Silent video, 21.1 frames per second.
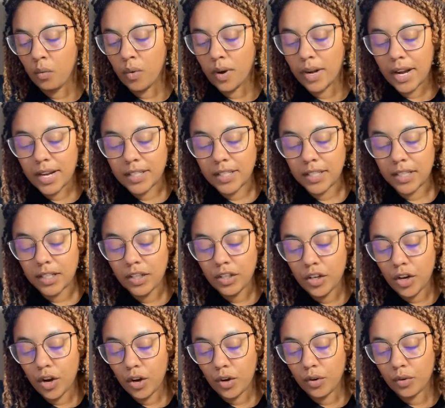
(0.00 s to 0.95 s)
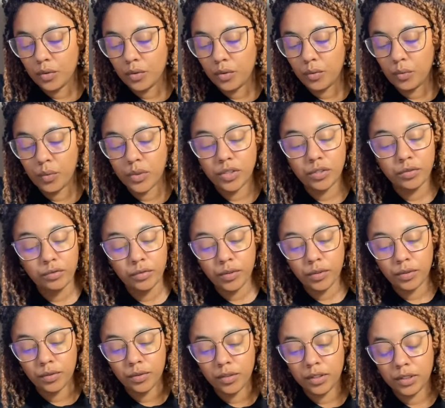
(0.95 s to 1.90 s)
What I did know was
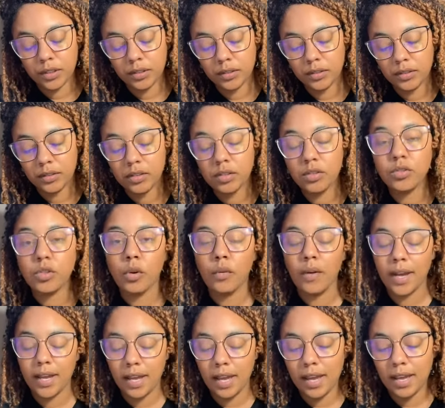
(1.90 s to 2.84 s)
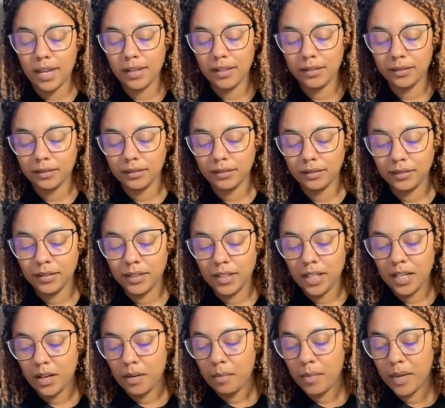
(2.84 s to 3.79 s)
food, so I ate
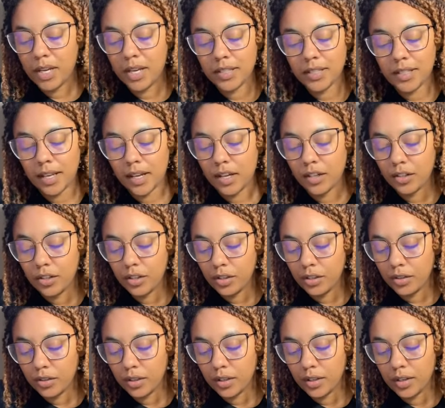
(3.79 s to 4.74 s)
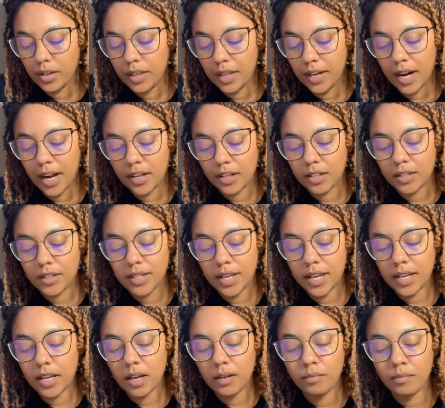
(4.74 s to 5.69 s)
because I understood that I could
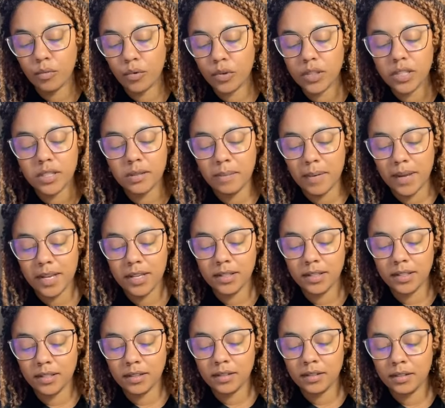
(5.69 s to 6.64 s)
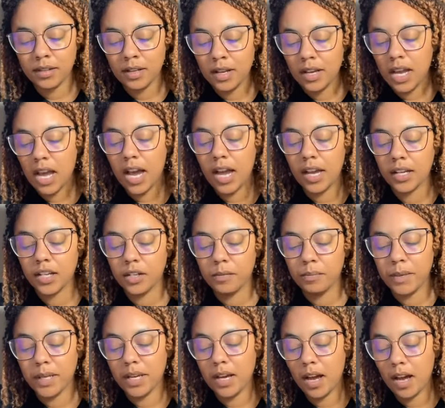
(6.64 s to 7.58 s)
take up more space. I
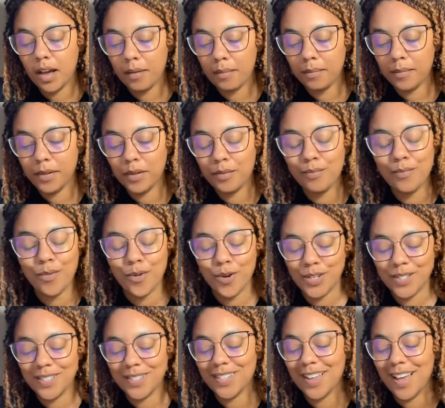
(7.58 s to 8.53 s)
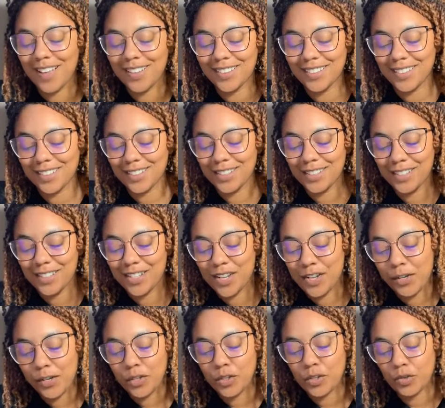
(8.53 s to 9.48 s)
could become more solid,
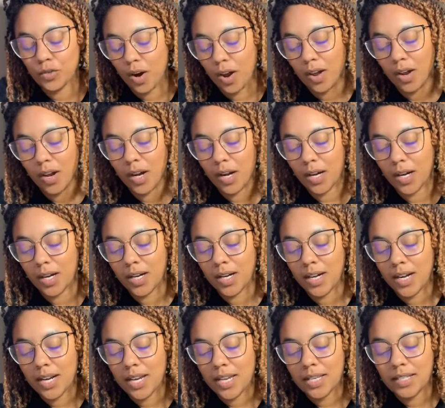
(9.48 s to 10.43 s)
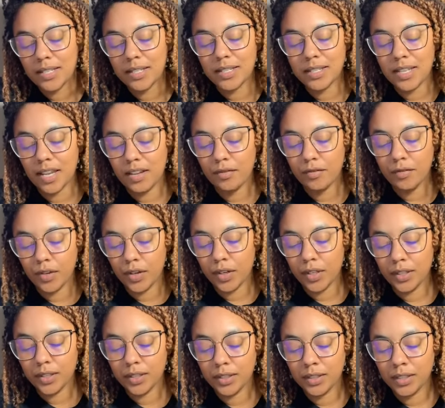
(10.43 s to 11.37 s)
stronger,
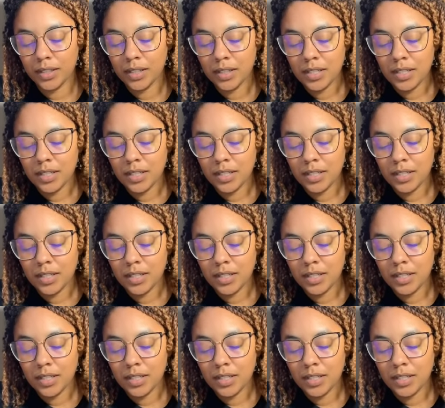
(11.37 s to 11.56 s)
safer.